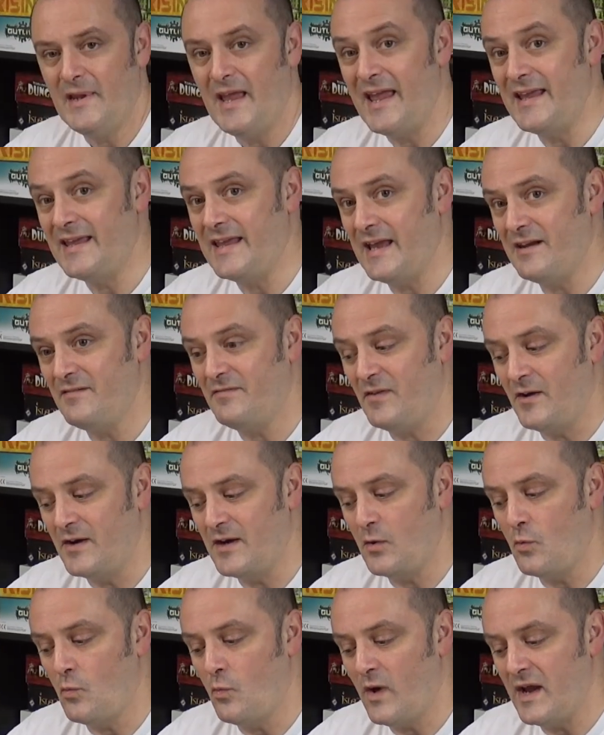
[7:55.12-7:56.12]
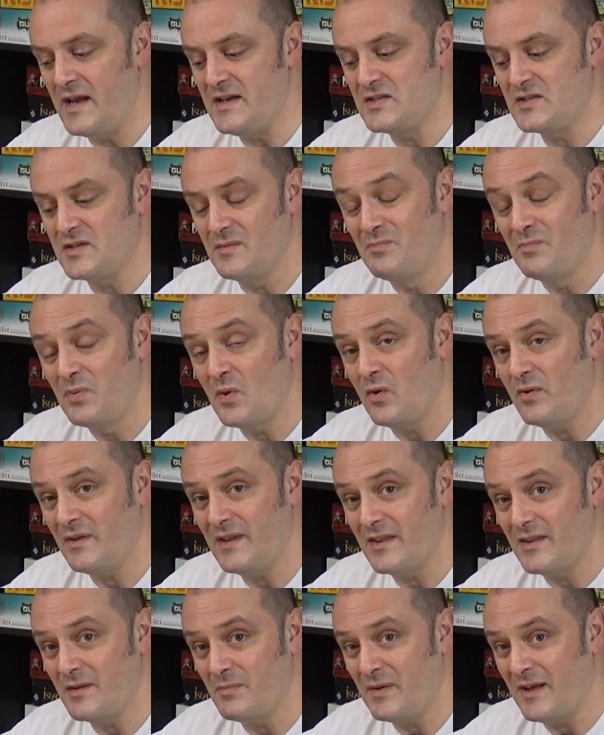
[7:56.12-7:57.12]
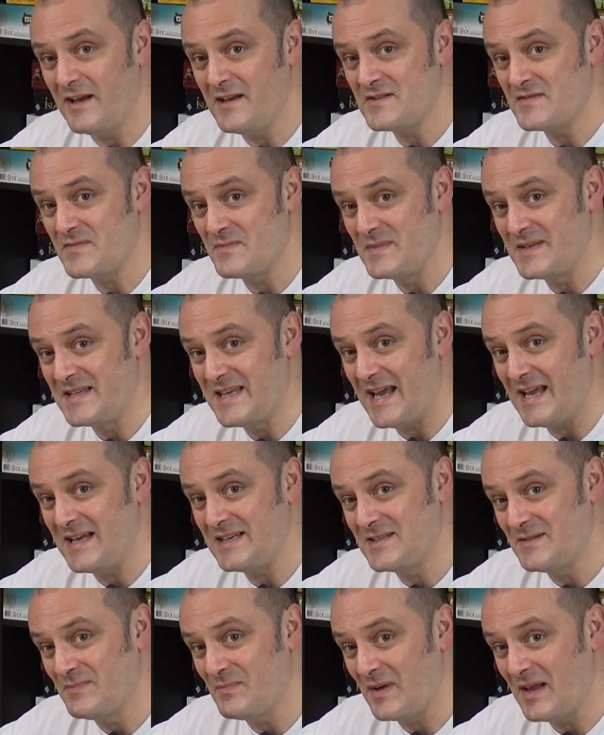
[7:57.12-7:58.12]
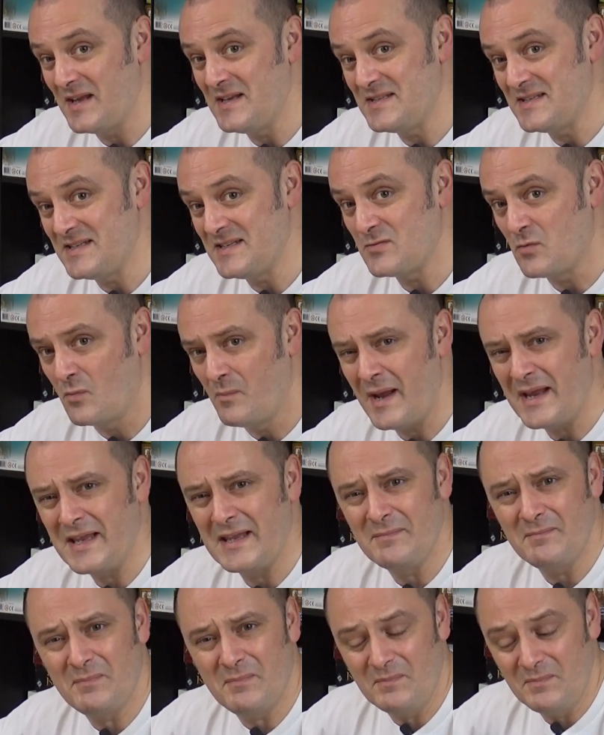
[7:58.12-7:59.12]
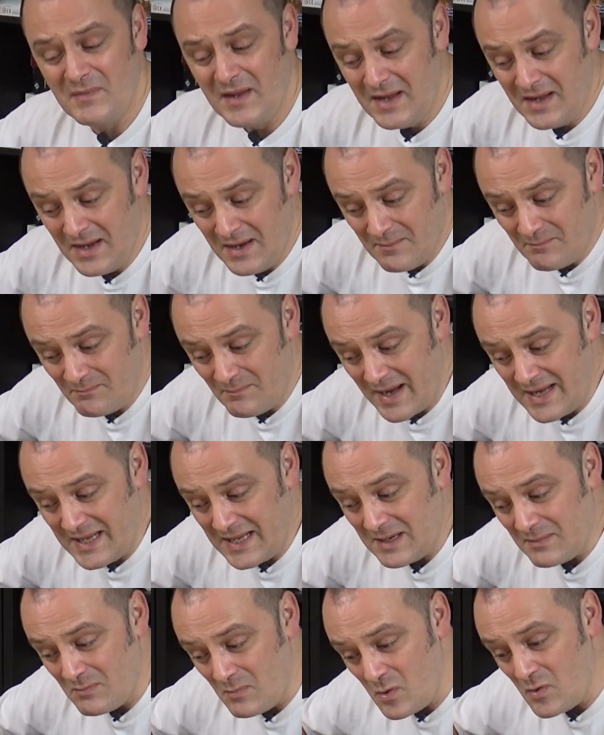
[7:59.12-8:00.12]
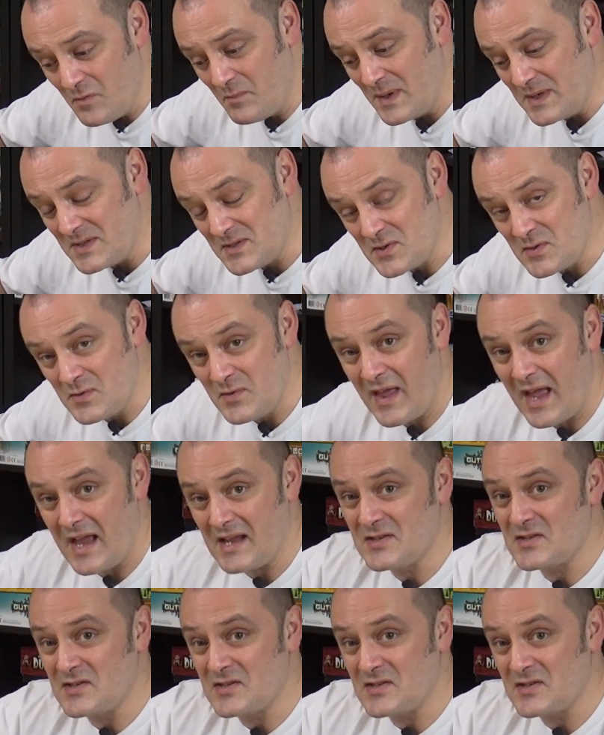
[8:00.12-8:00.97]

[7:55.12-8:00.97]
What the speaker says: Again, finding ways to block the other players from getting to places, or making movement to that